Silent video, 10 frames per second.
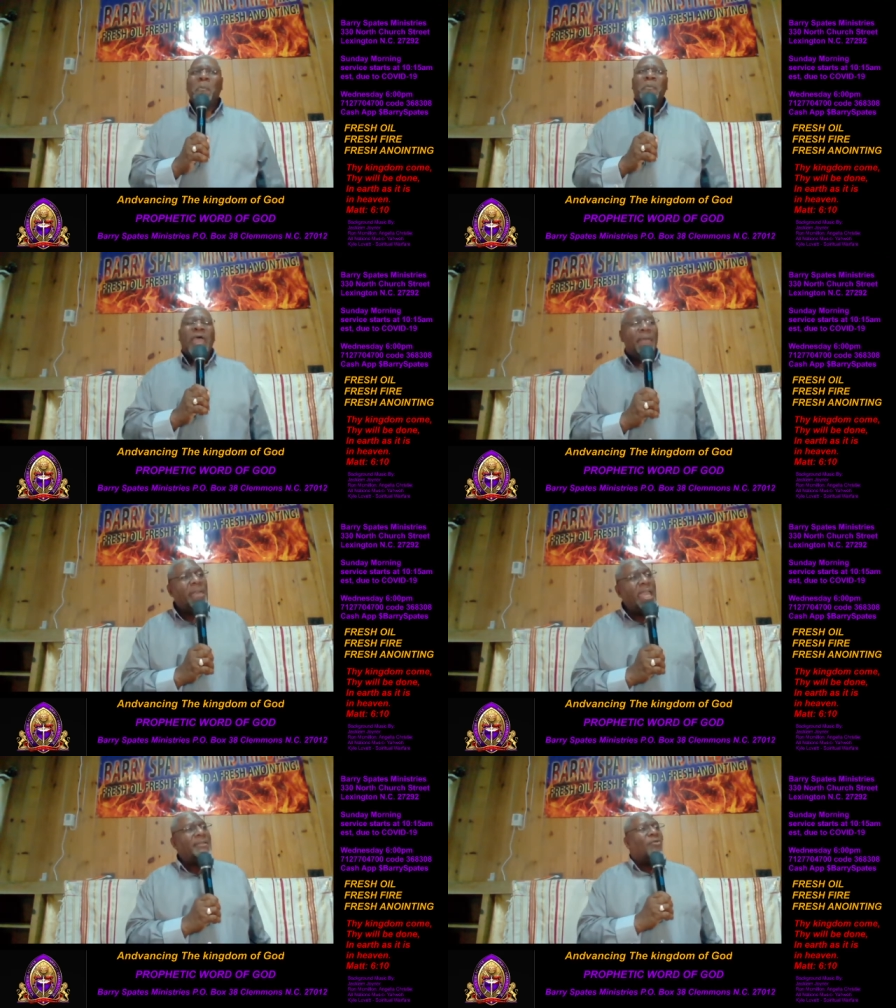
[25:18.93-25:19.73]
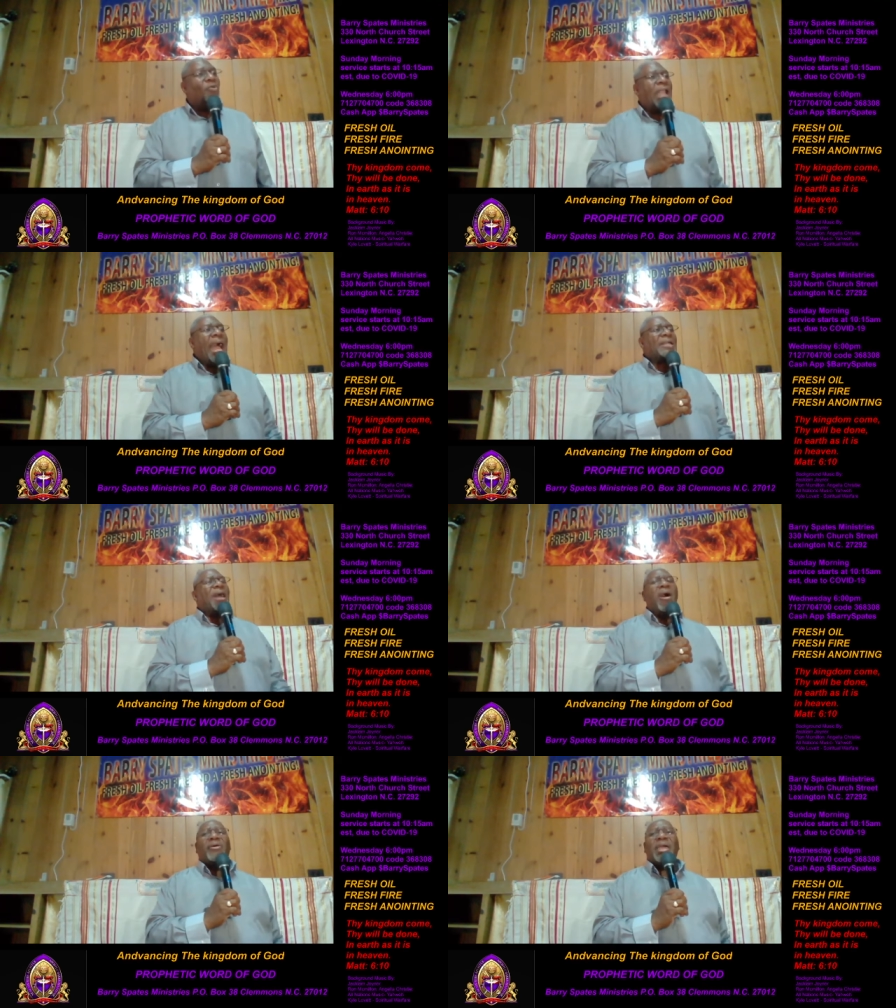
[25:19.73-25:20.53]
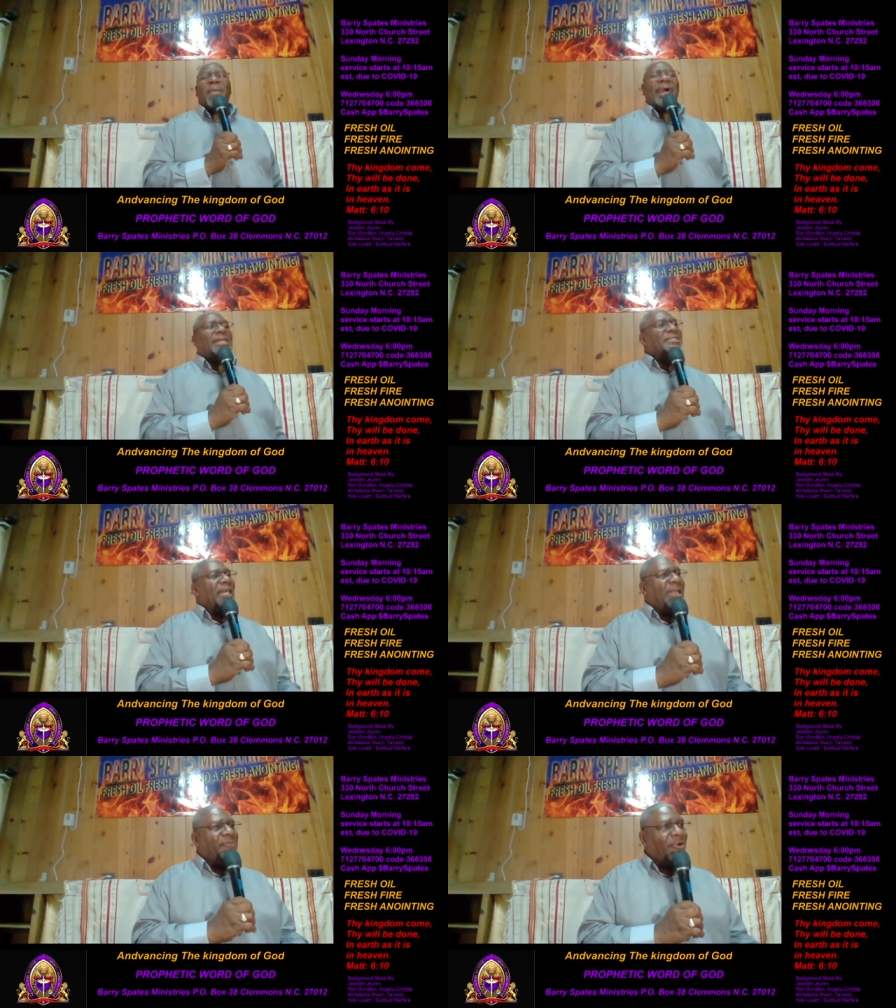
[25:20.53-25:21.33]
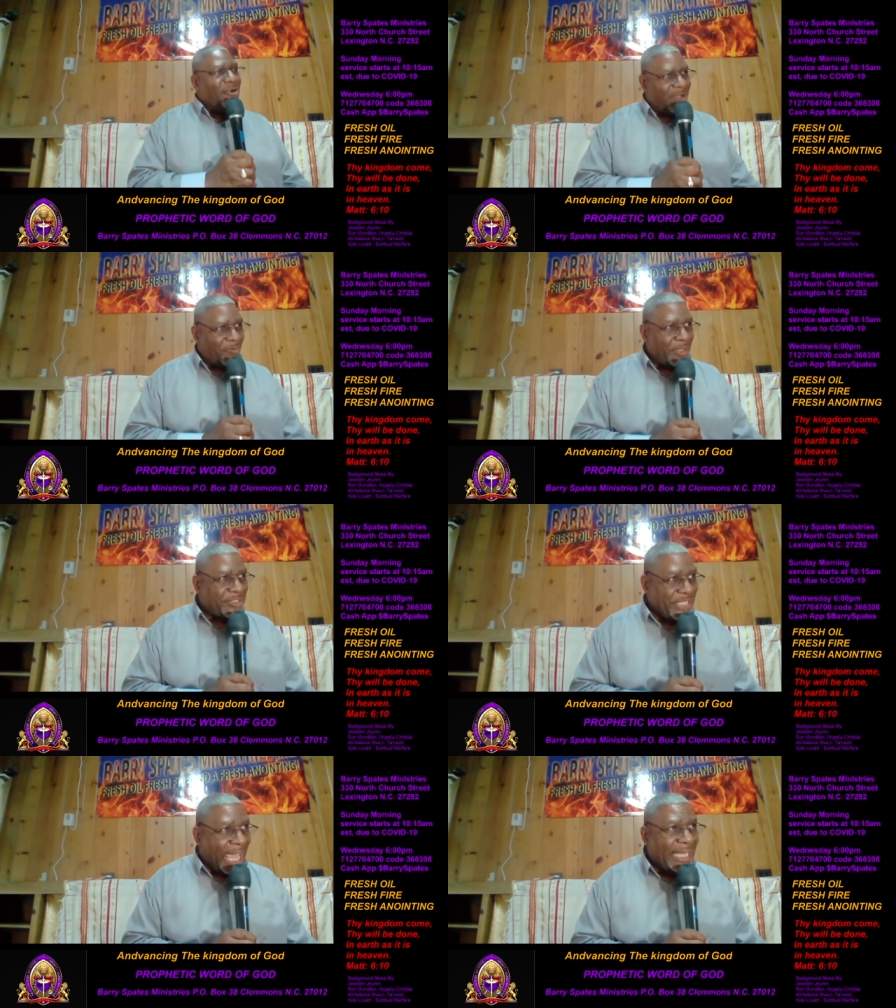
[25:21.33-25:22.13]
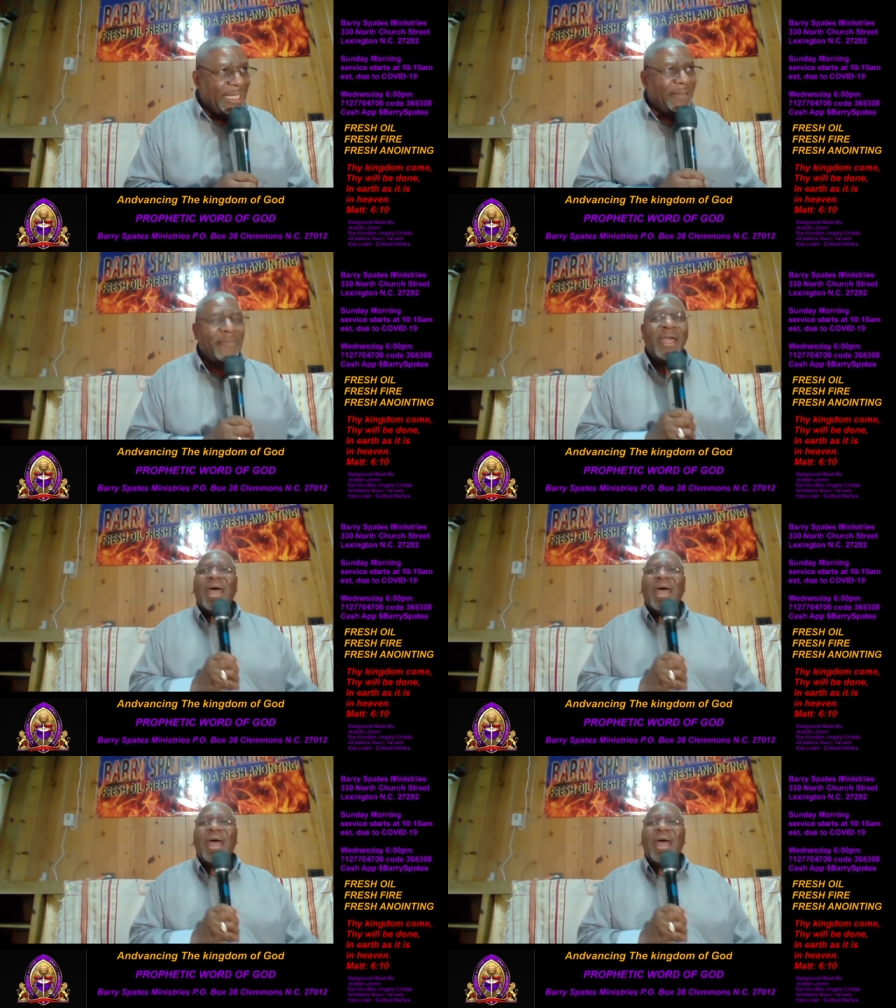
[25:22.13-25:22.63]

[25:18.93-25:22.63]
That meant when I called him, I didn't tell him to hook up with Sally.